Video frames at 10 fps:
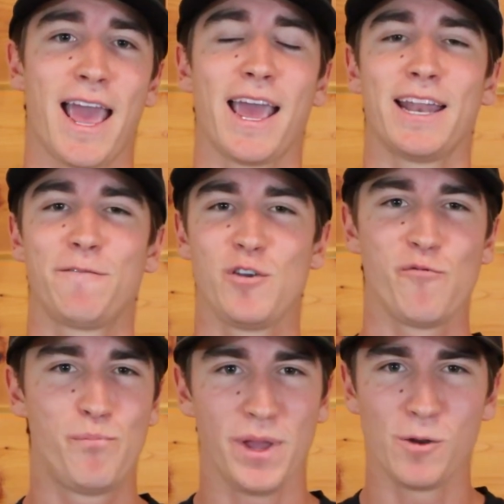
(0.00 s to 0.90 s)
And if
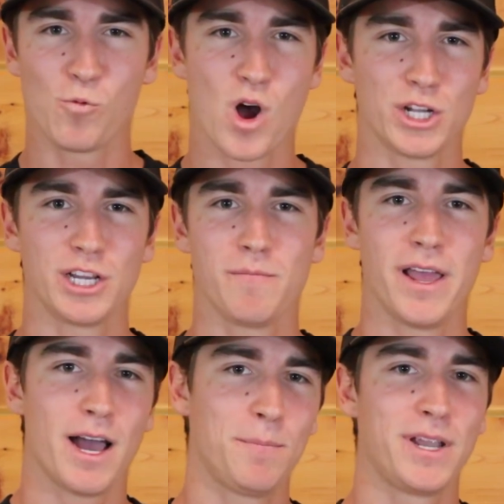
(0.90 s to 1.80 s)
you've been watching
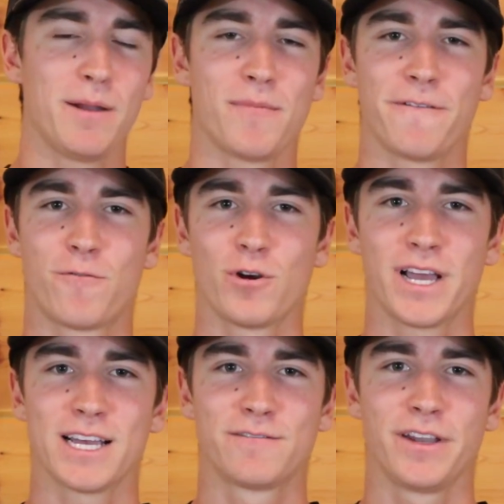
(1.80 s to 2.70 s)
my update and my
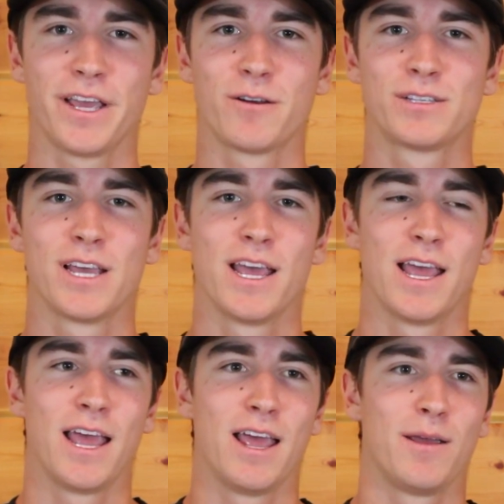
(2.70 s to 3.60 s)
forecast videos,
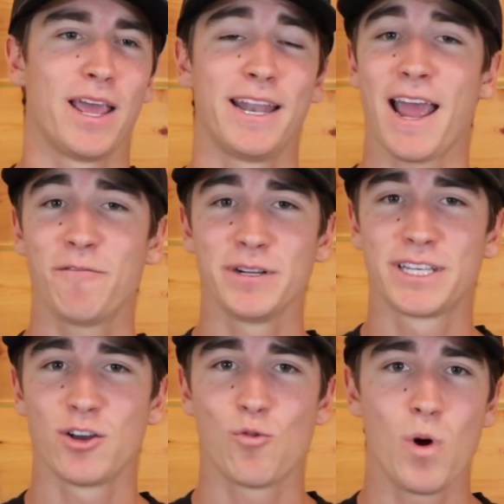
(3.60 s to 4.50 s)
in every
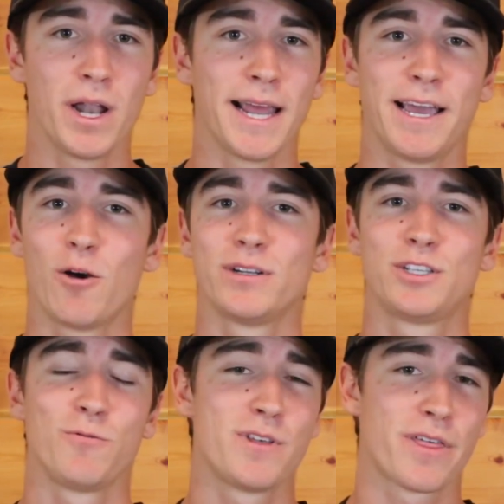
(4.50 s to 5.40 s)
single one, I go
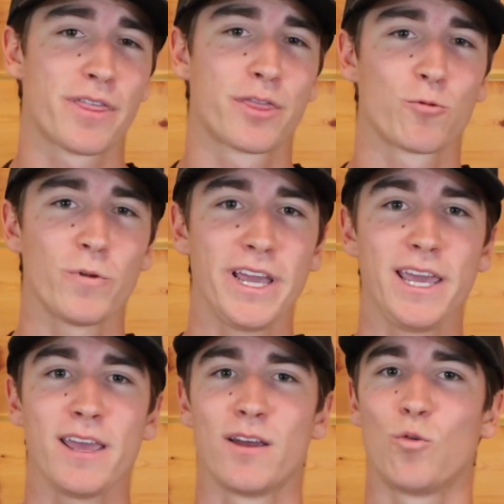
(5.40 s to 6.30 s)
into the
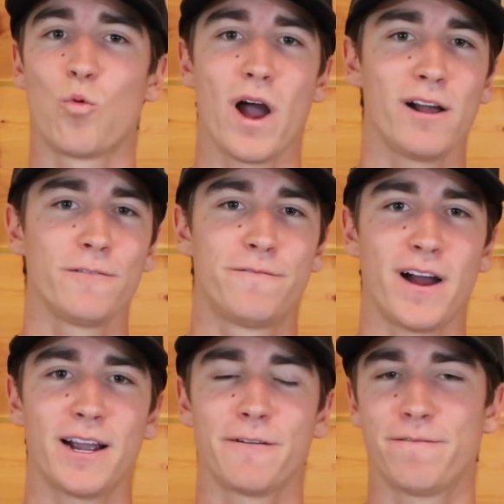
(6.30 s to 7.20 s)
three
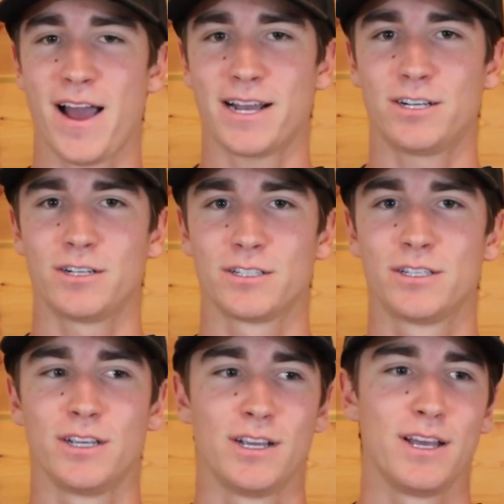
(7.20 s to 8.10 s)
wildfire factors